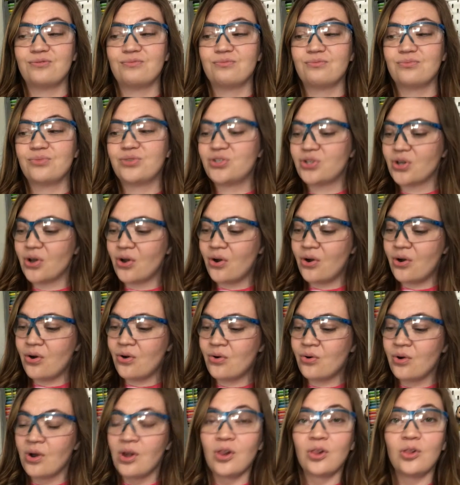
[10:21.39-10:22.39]

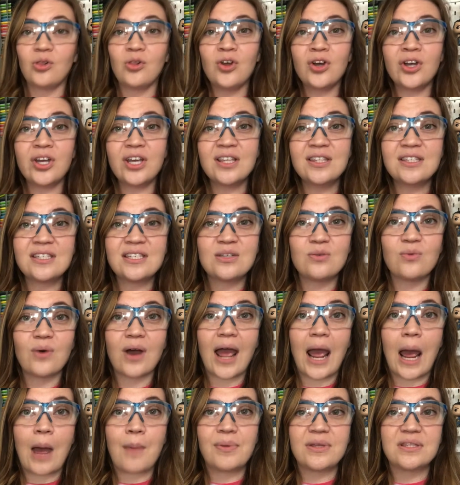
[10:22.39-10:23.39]
So look and see what
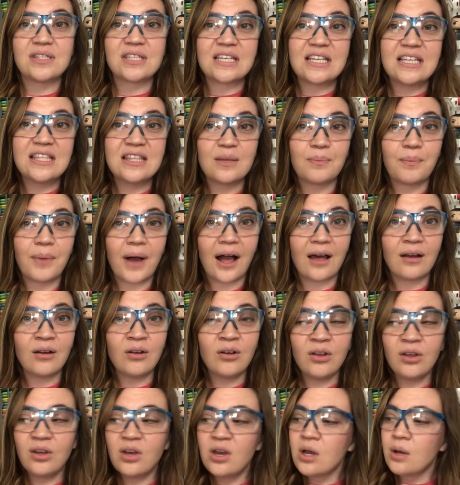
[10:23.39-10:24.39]
happens in the
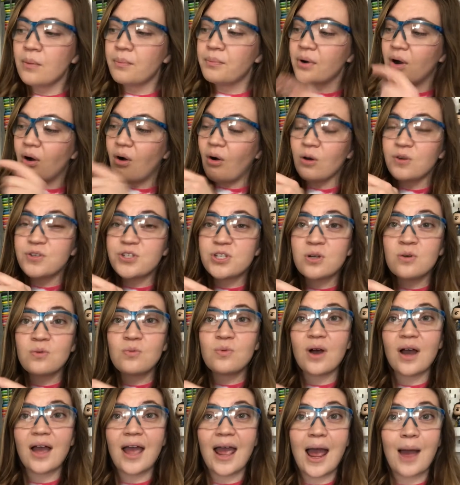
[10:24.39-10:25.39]
bottle, but also
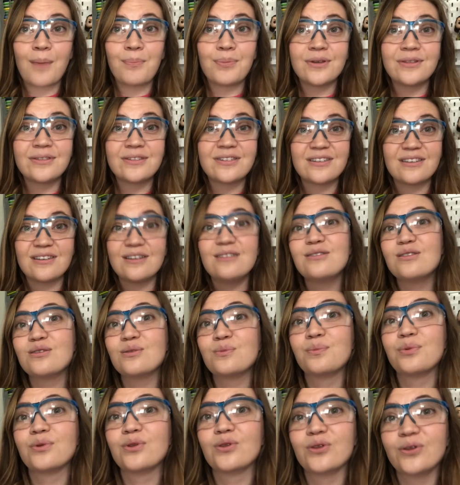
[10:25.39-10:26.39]
what happens in the
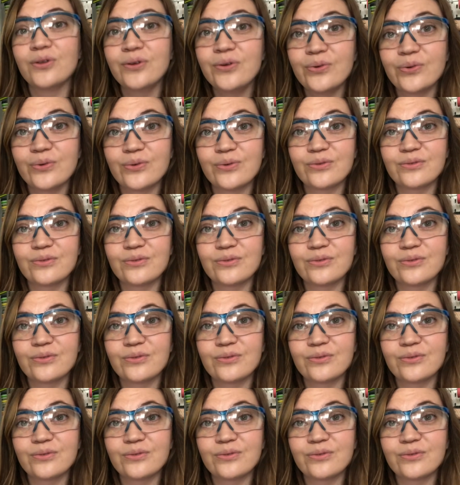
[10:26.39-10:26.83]
balloon.